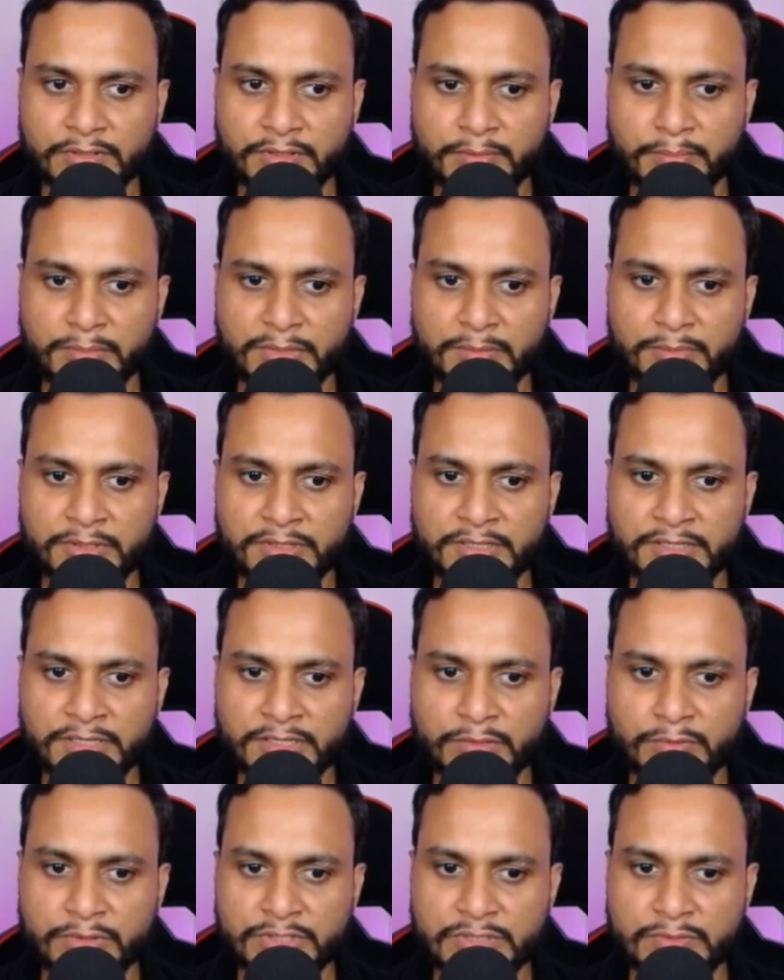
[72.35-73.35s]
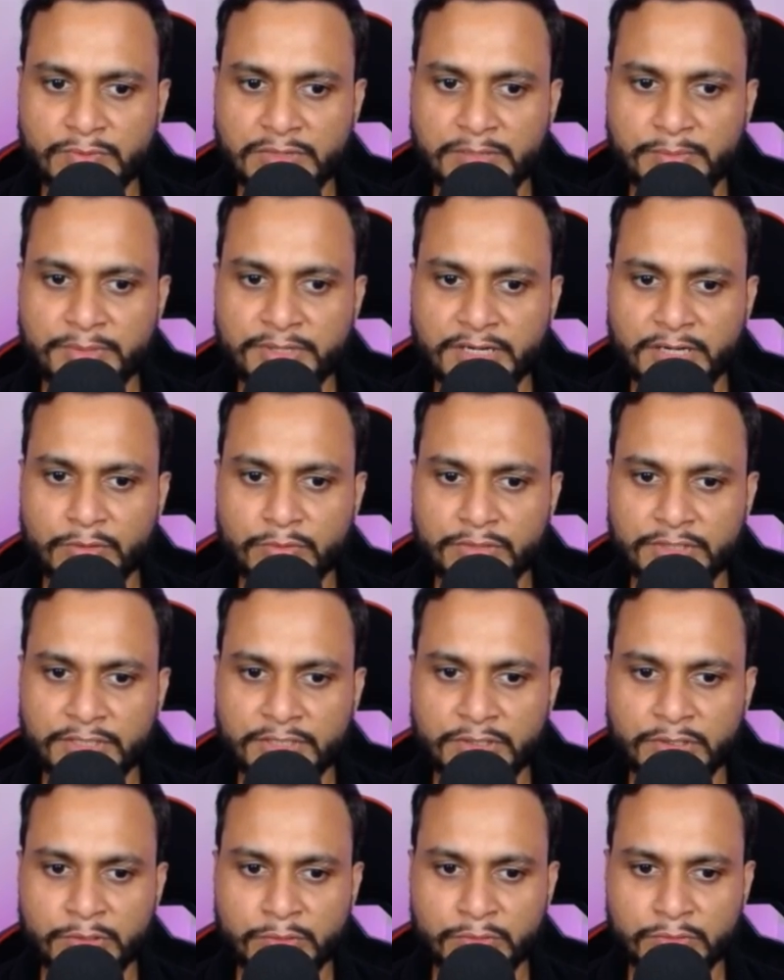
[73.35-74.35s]
maybe the request will be
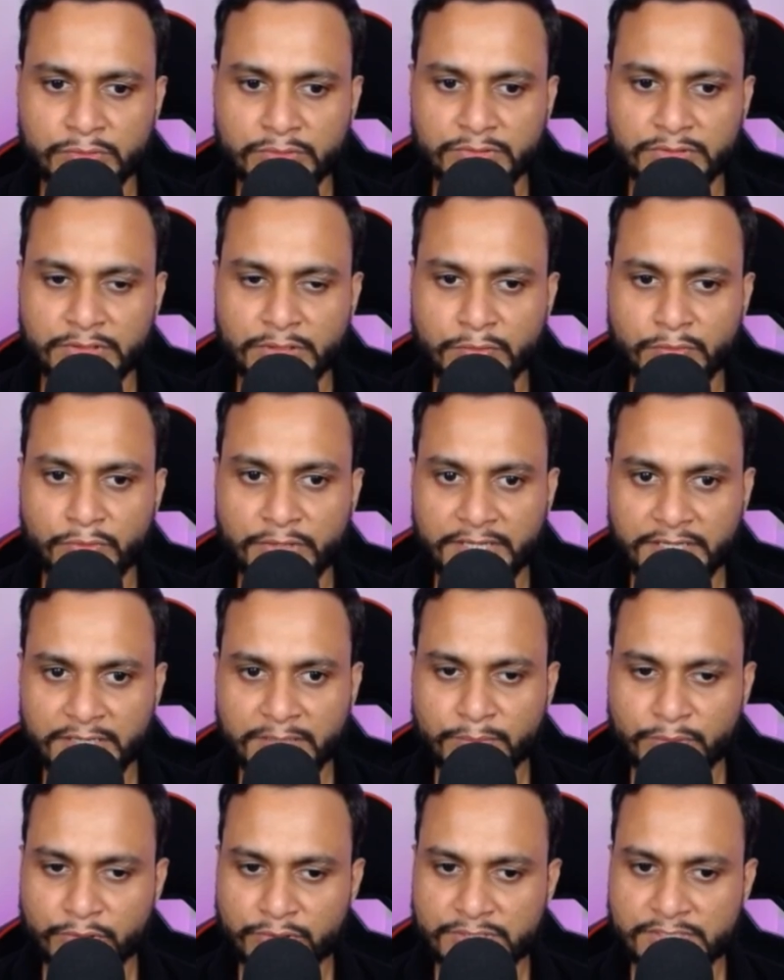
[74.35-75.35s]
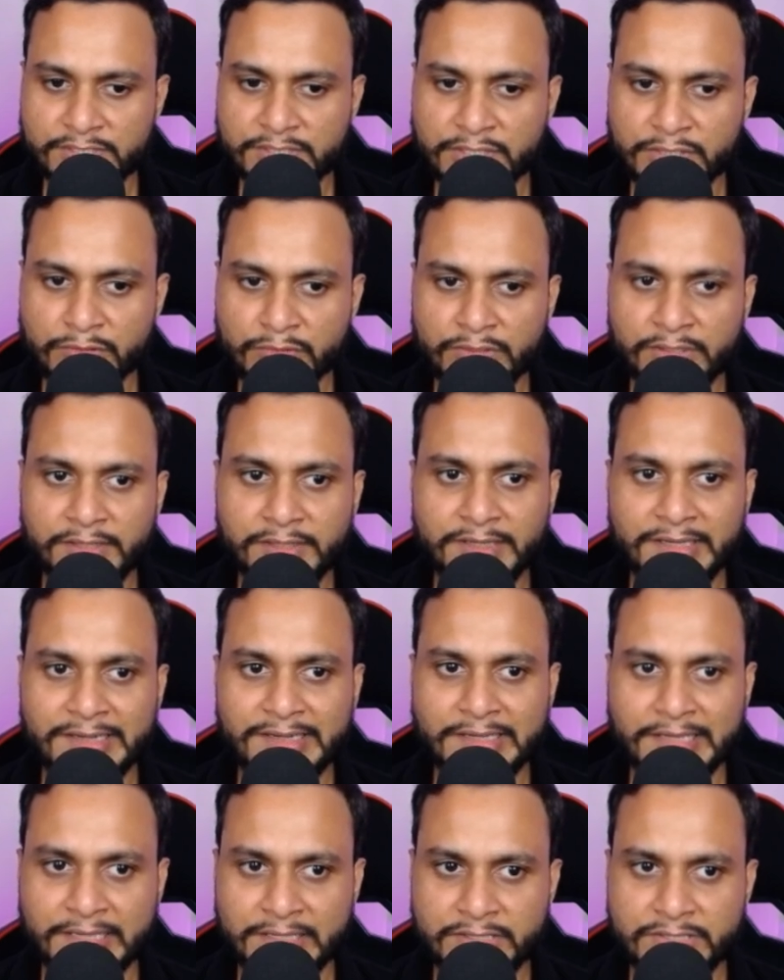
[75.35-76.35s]
routed to the waiting processing unit,
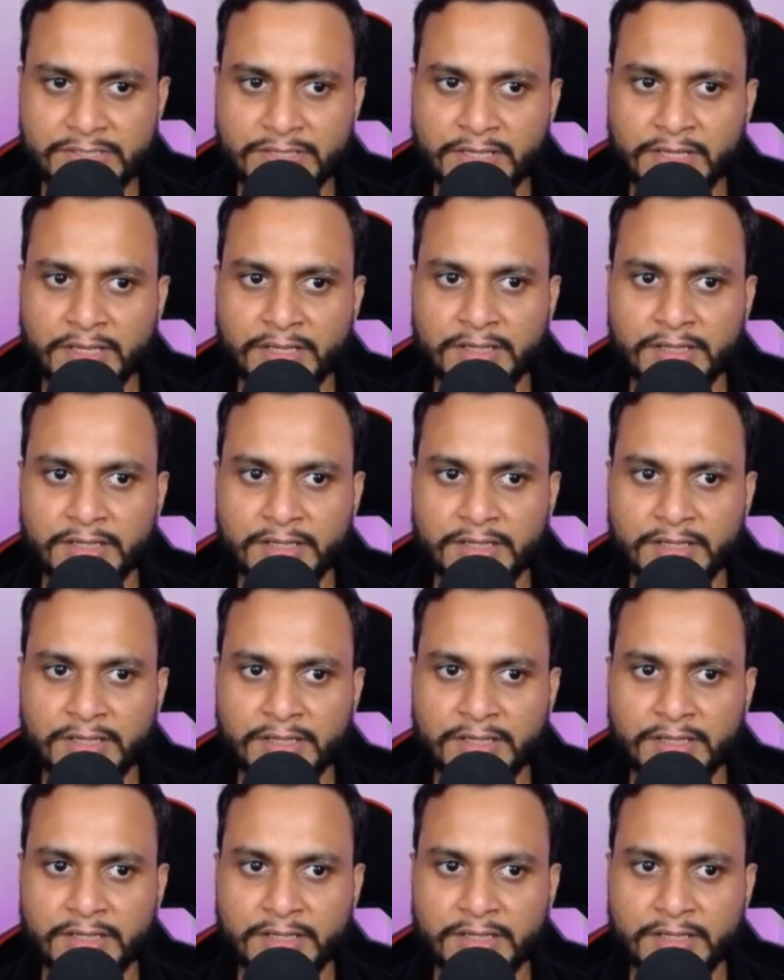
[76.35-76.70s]
and hence